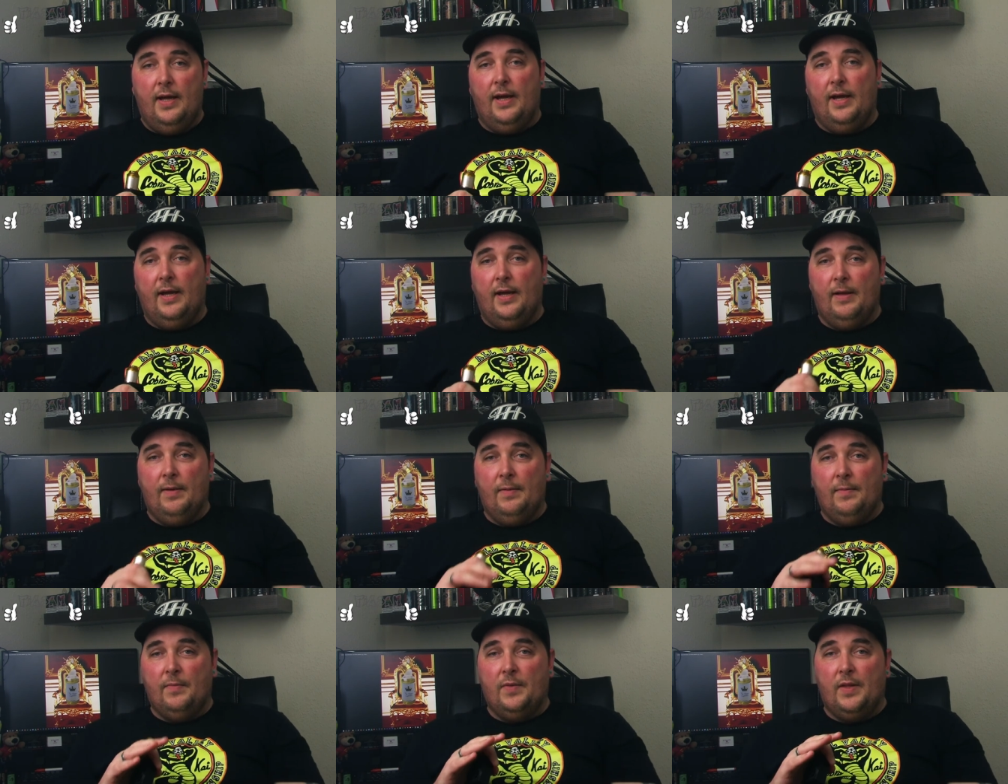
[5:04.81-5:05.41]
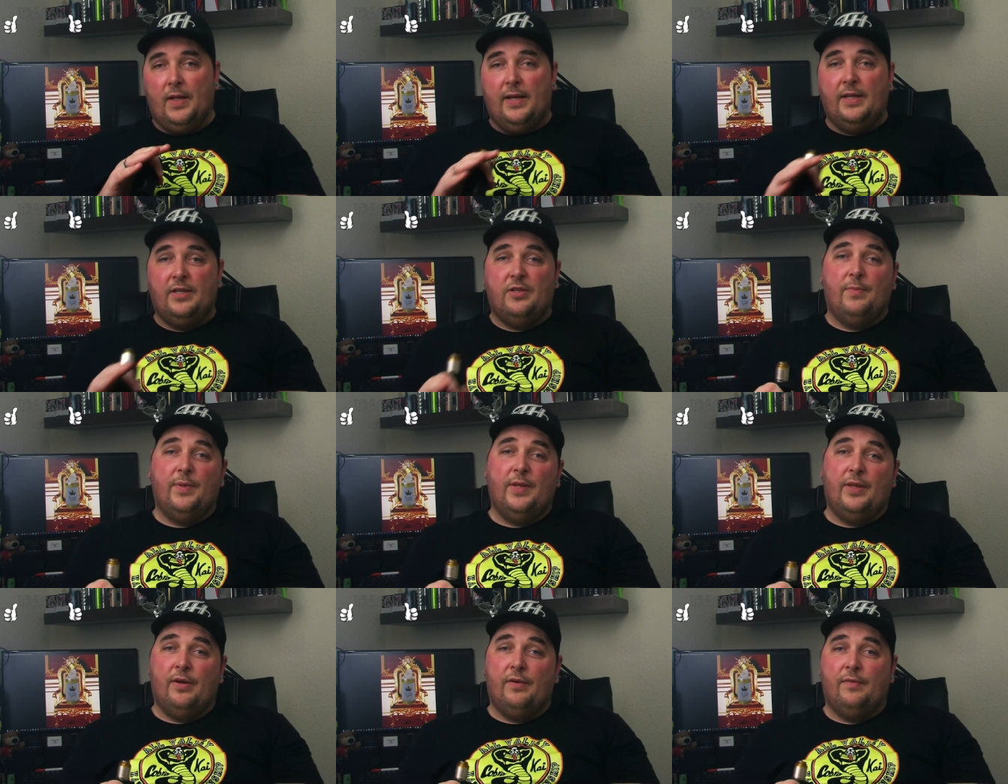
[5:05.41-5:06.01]
um, the links
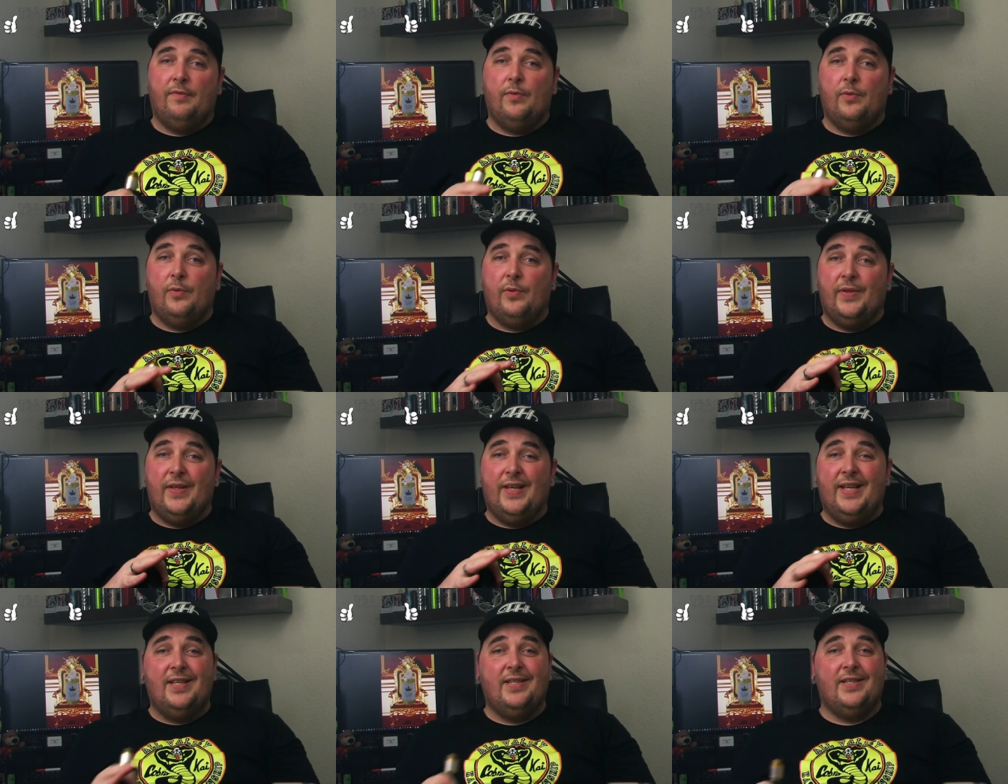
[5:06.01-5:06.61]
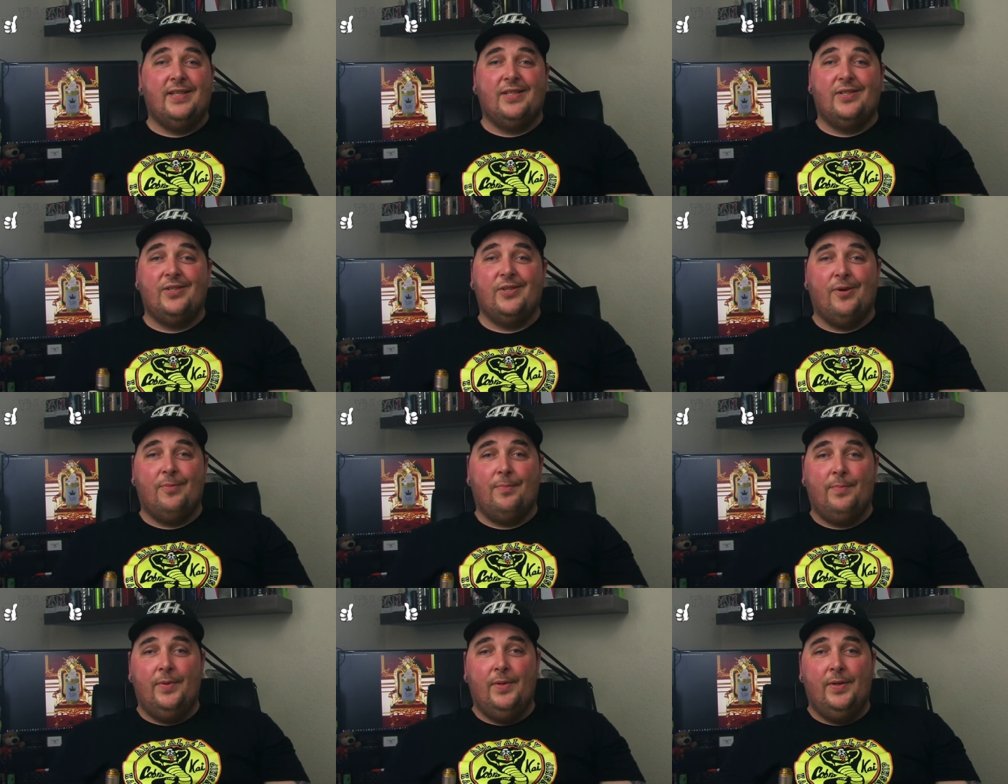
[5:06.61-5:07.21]
will be there for the E-Cig
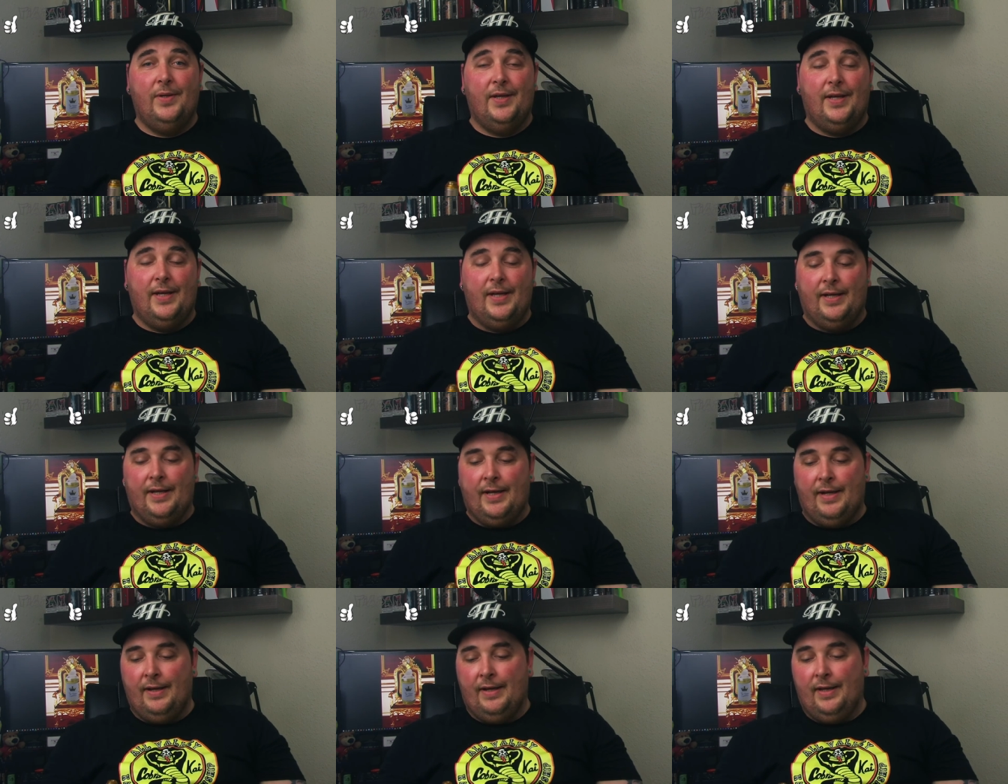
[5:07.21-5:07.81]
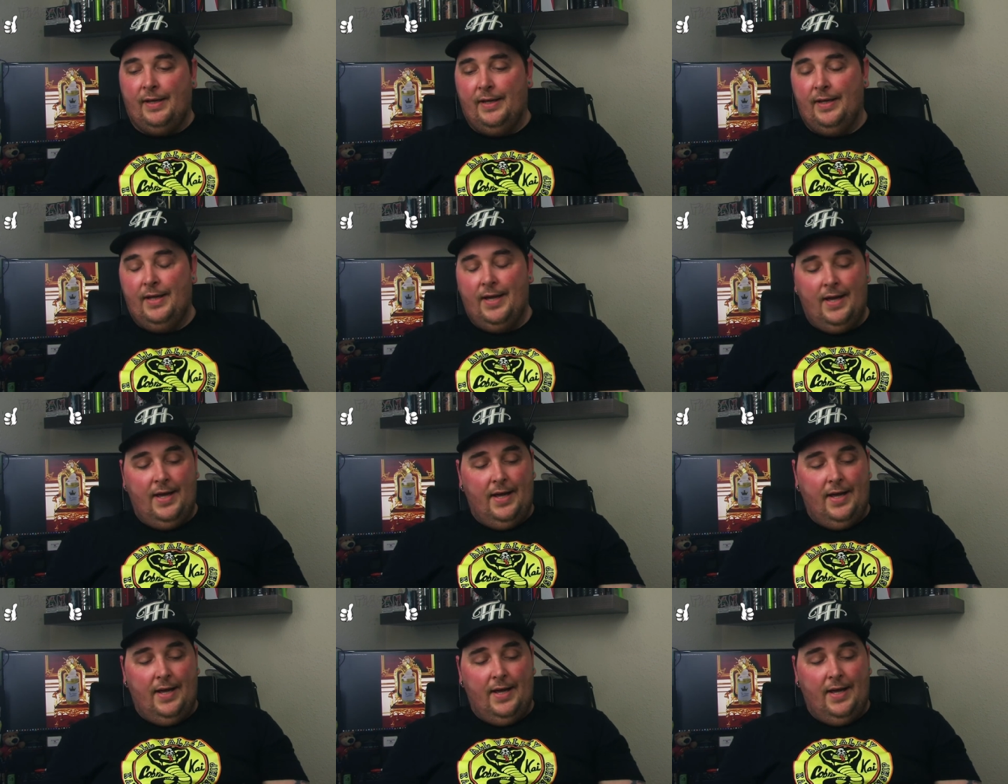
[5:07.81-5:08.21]
shop, NI,